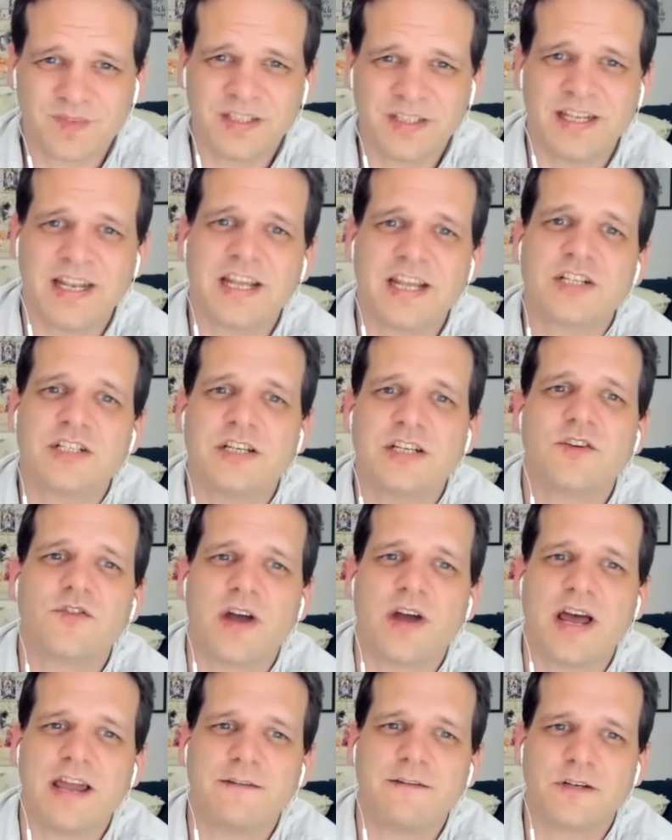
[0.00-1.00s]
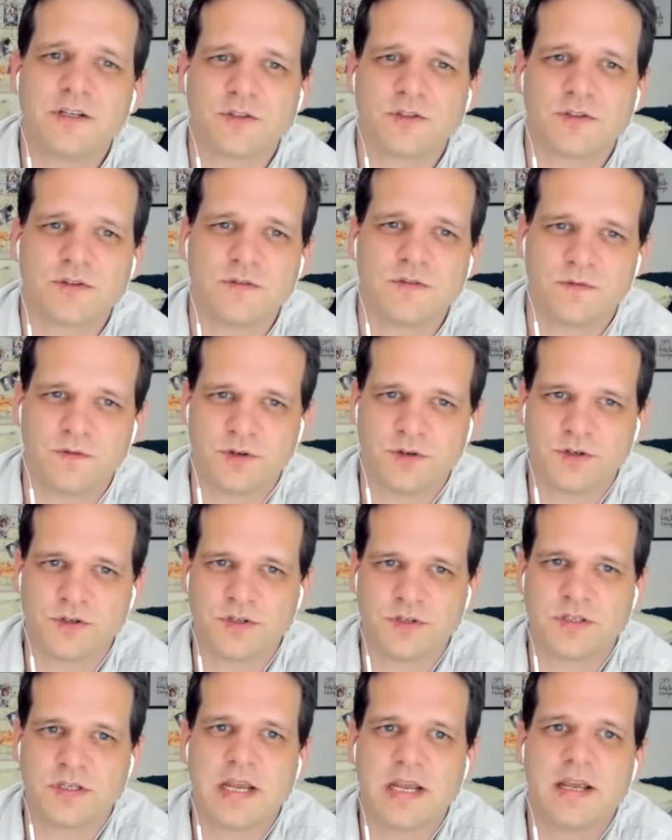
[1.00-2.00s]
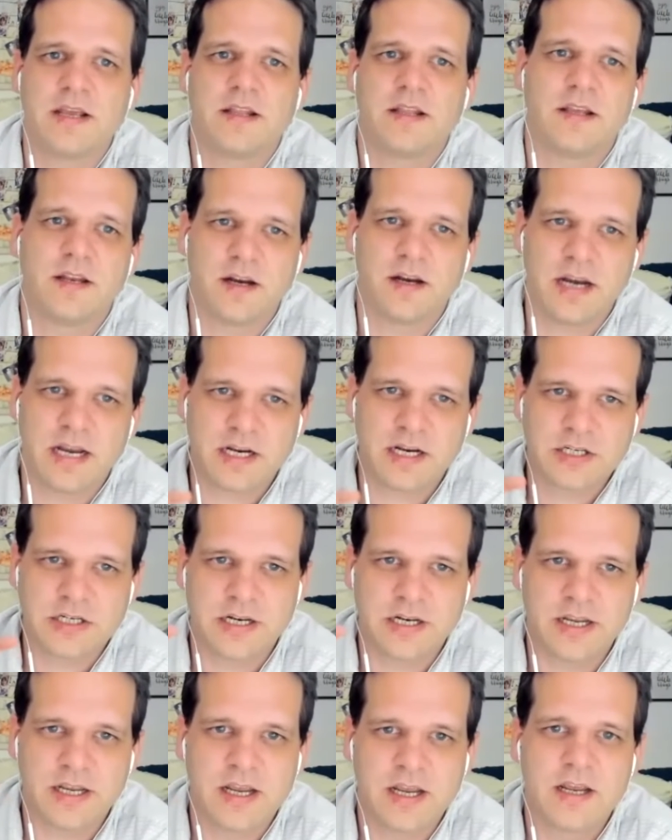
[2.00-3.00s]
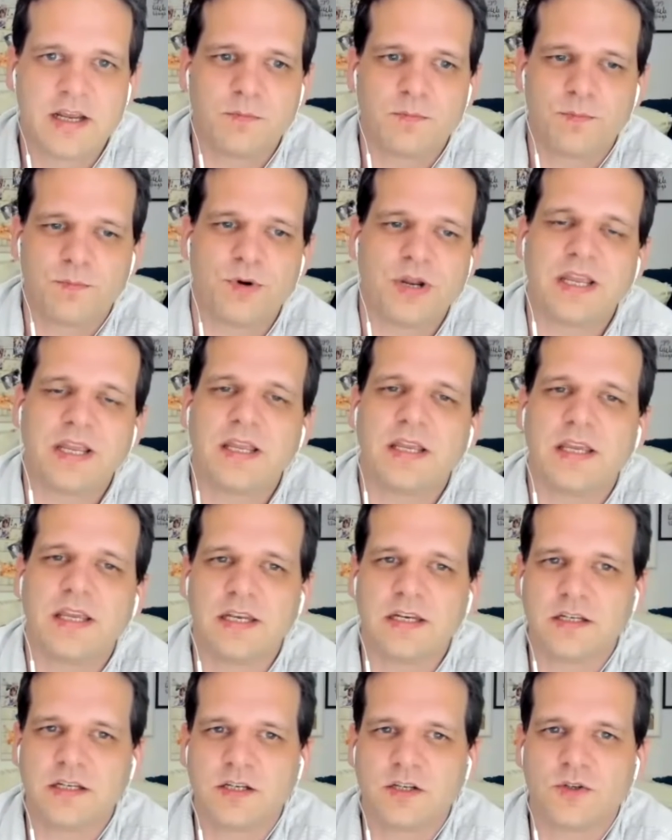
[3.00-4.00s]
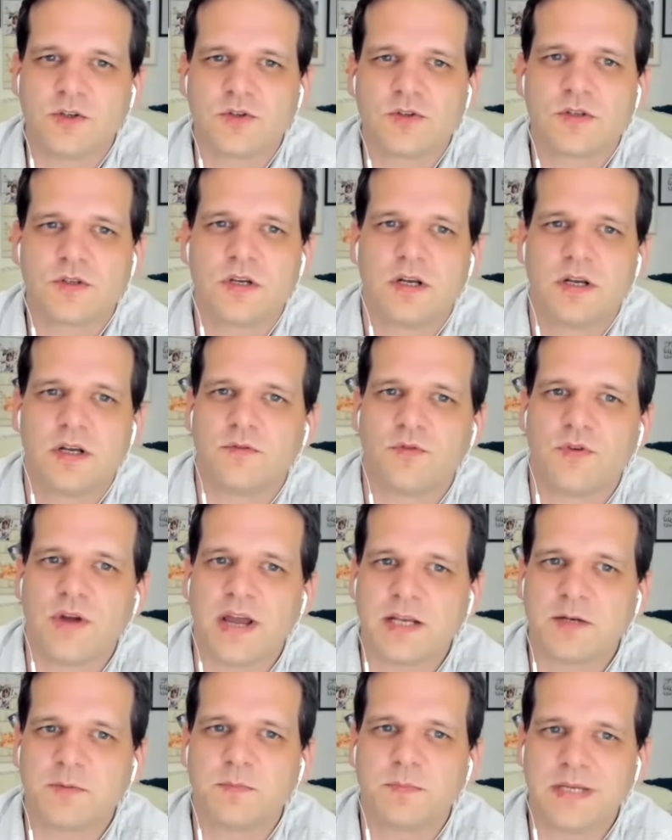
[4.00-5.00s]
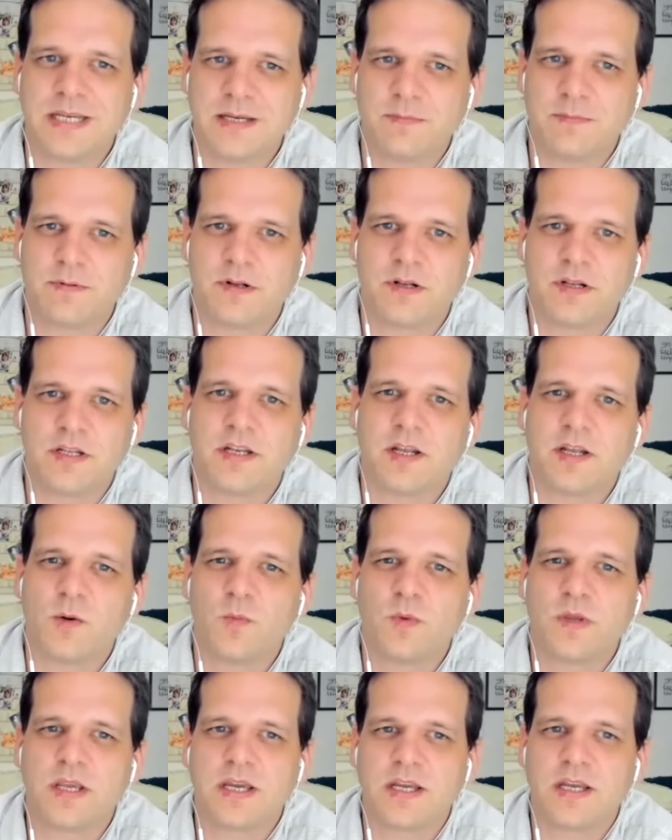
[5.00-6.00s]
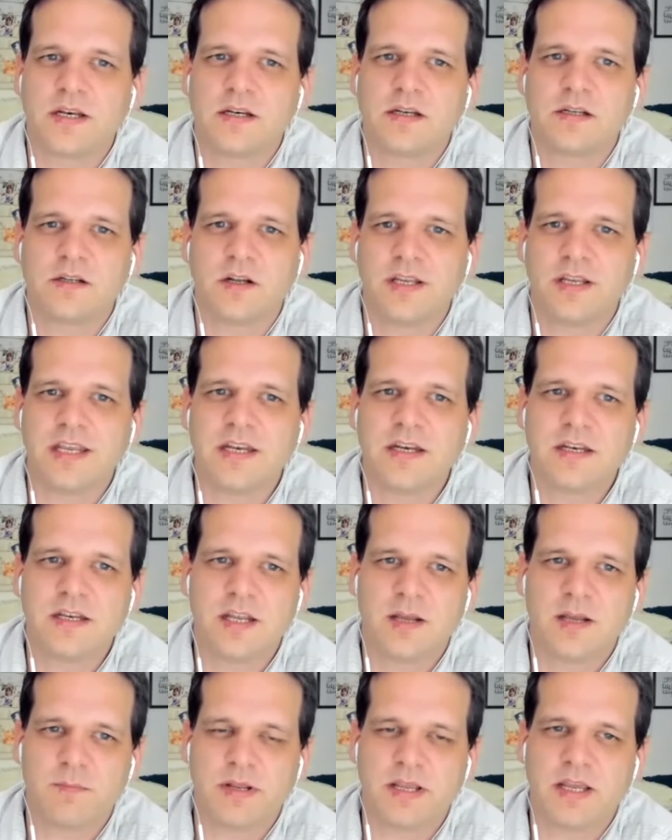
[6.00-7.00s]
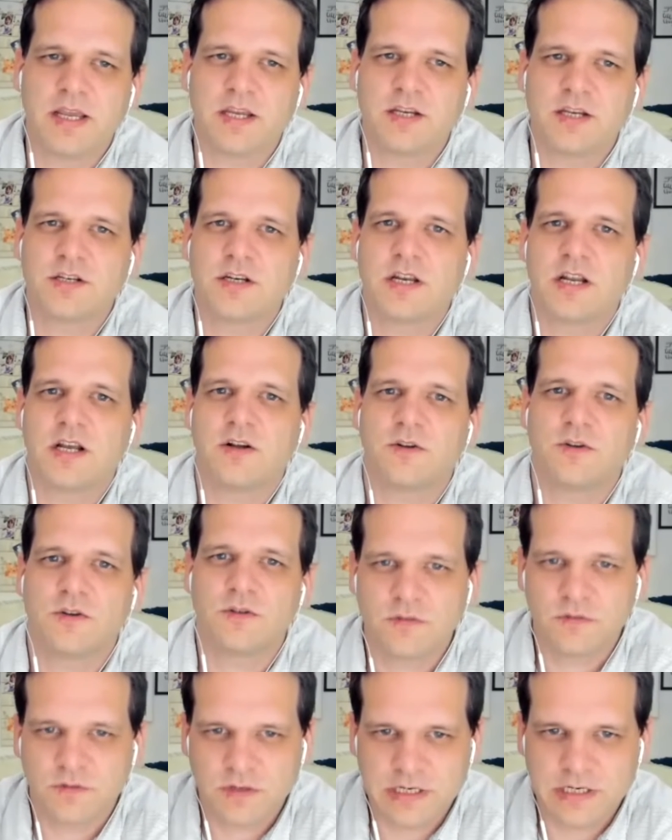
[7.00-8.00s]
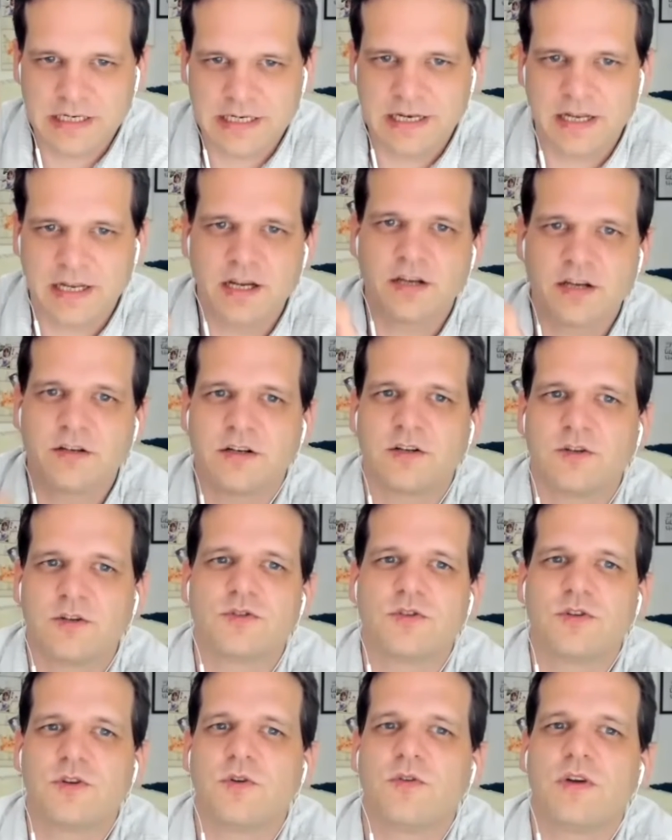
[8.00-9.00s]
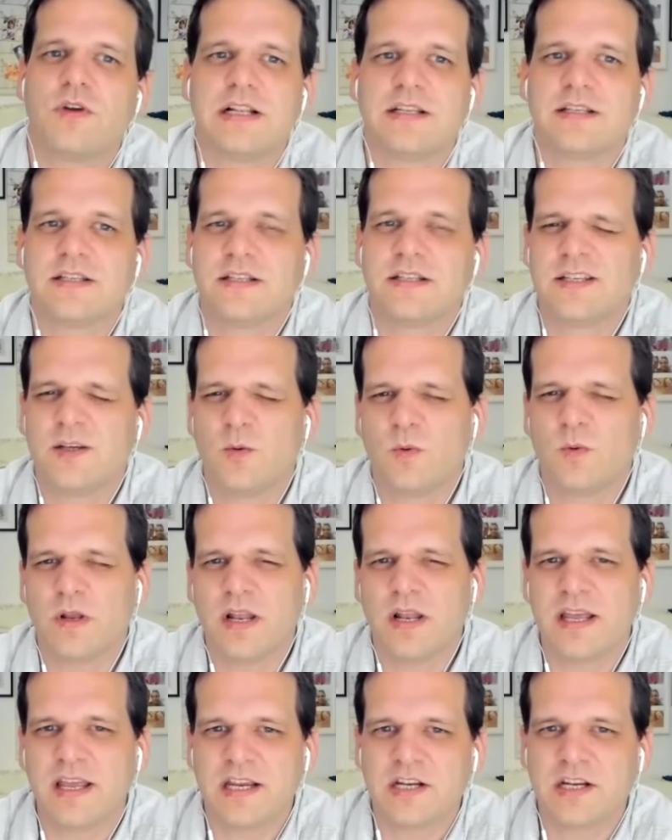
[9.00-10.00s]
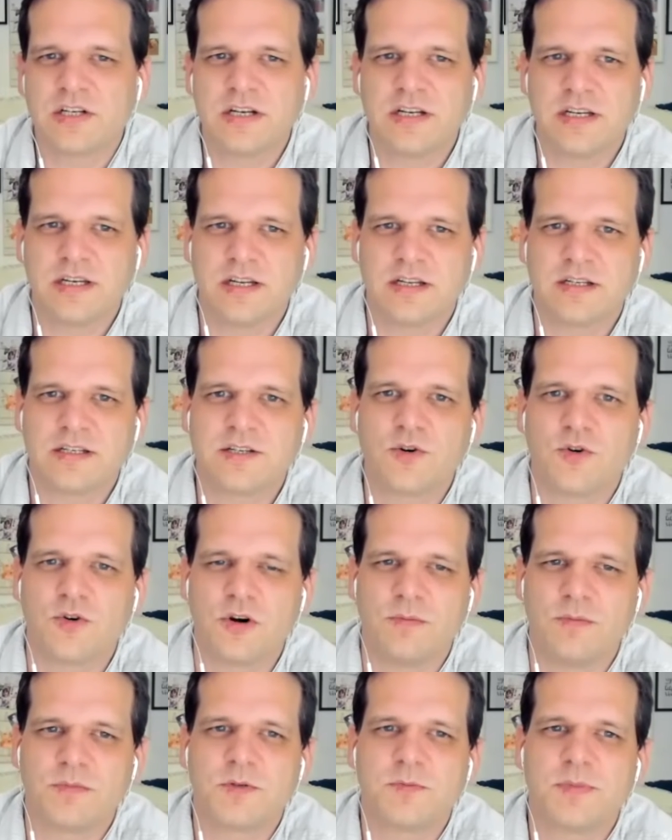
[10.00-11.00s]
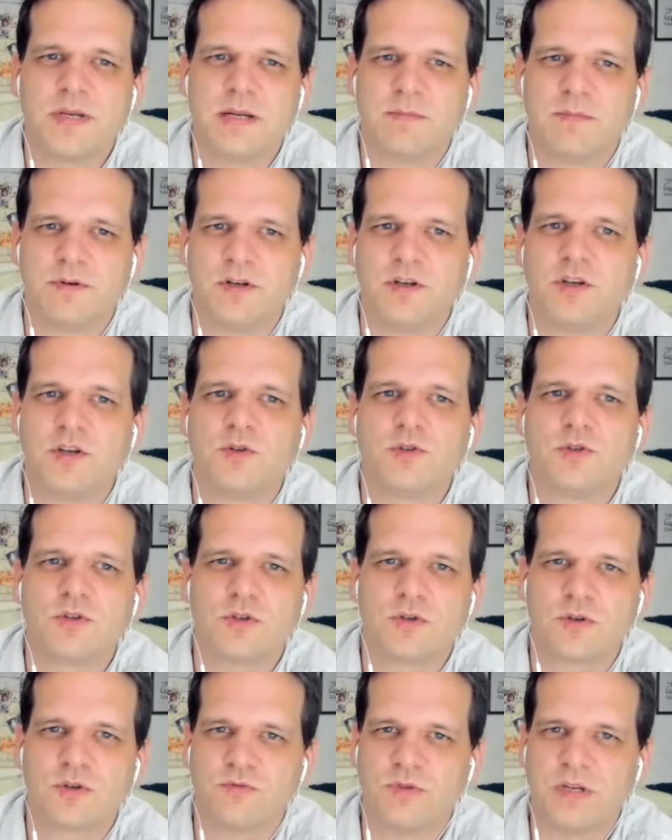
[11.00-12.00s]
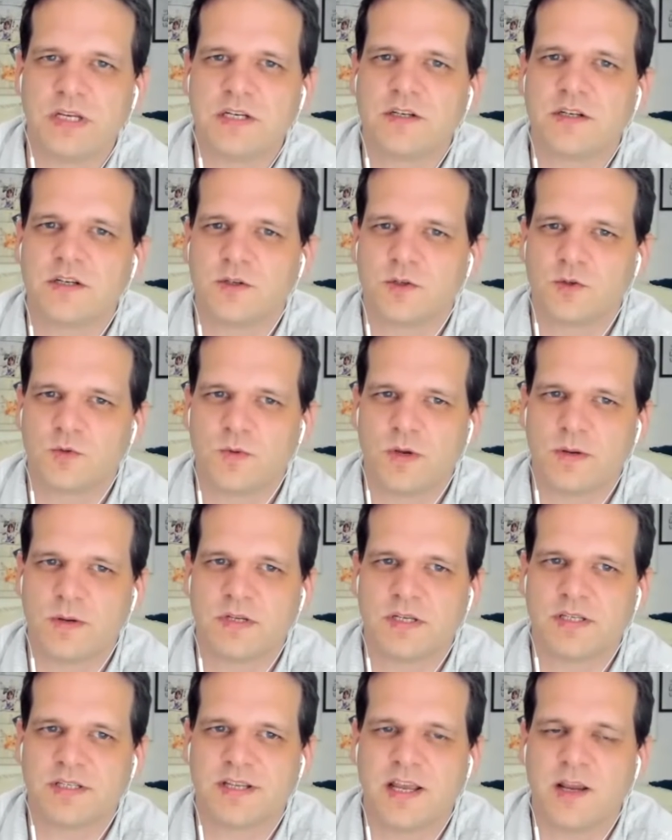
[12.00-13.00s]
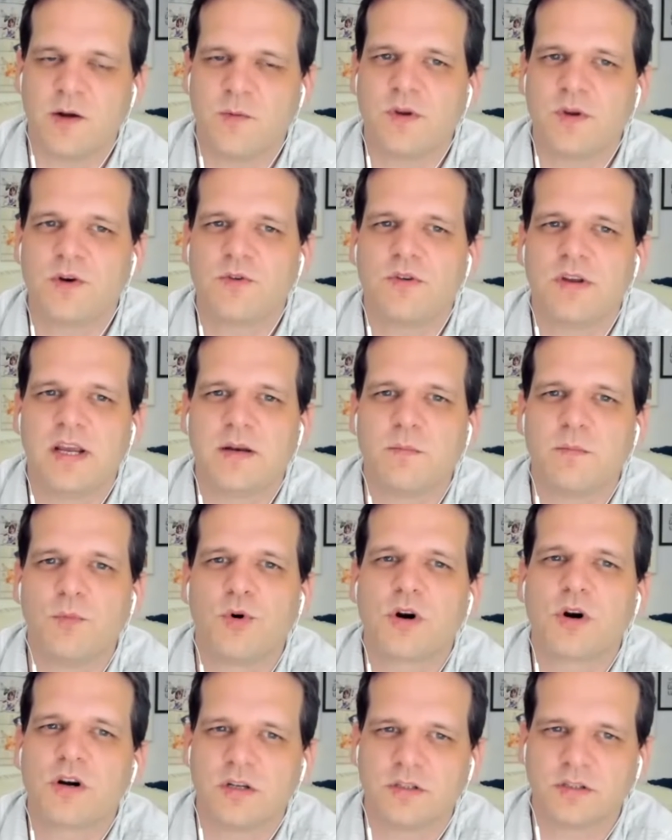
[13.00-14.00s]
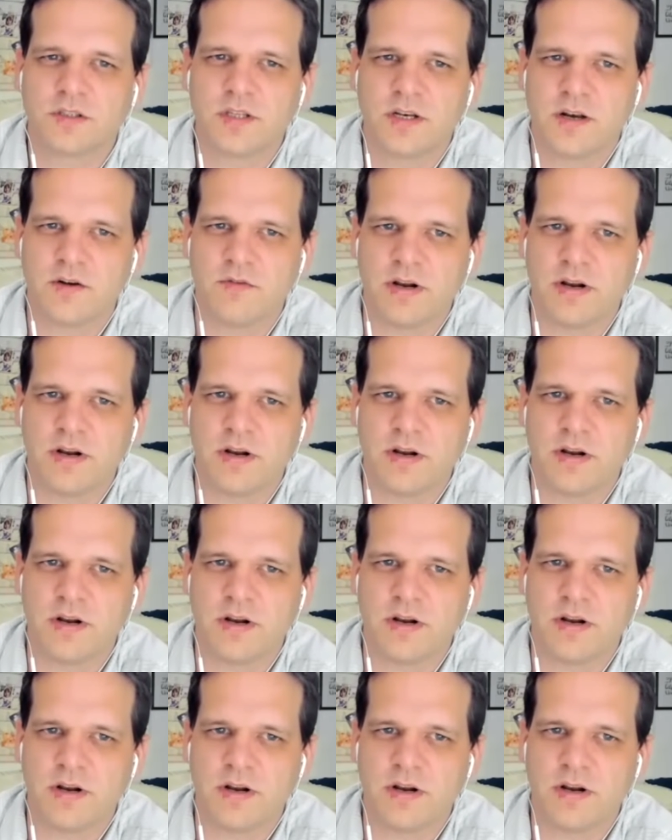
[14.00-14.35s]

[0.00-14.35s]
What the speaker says: that actually drive those conversions, that are actually bringing in those right people. And then we can, in the application now, click on those URLs and see what are actually the terms people use to reach those websites. Can we create more content